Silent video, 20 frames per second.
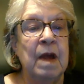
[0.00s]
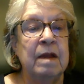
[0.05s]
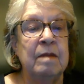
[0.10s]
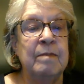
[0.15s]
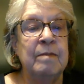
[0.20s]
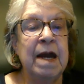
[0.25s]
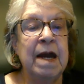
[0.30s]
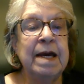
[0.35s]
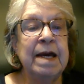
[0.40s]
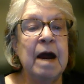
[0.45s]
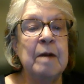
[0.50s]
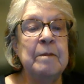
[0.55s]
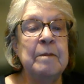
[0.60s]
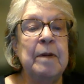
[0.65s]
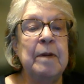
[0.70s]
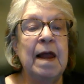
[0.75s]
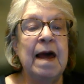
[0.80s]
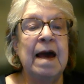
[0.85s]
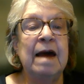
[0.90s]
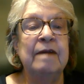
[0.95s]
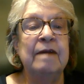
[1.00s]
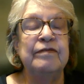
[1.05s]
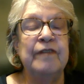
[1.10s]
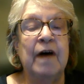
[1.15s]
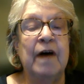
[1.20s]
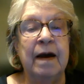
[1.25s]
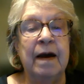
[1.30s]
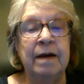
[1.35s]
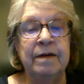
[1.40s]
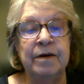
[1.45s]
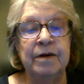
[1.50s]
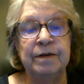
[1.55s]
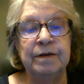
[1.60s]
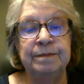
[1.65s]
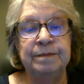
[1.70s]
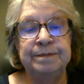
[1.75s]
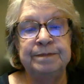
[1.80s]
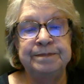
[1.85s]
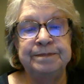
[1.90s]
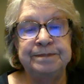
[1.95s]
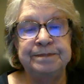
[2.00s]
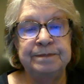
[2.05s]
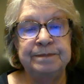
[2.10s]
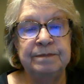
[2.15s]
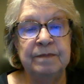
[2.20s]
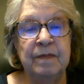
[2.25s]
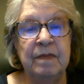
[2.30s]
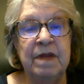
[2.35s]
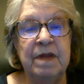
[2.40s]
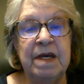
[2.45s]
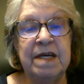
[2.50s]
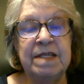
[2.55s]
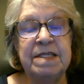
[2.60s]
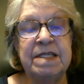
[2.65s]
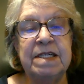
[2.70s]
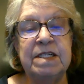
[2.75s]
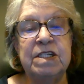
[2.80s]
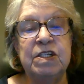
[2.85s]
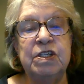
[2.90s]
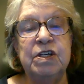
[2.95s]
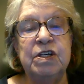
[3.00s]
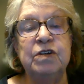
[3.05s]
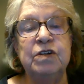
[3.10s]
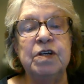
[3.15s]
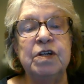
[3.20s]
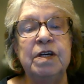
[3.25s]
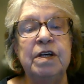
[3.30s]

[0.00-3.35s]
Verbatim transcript: Medicare Plan Finder. This is usually